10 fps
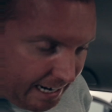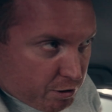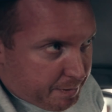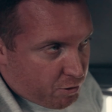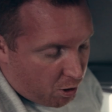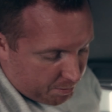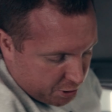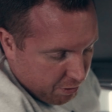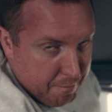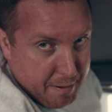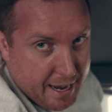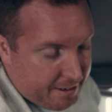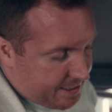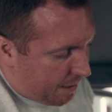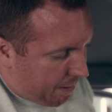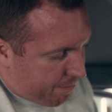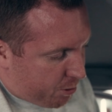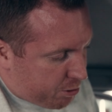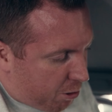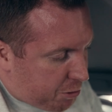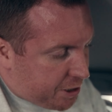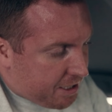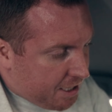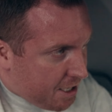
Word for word: get with my normal scrub pad, I'm gonna take my bulldozer,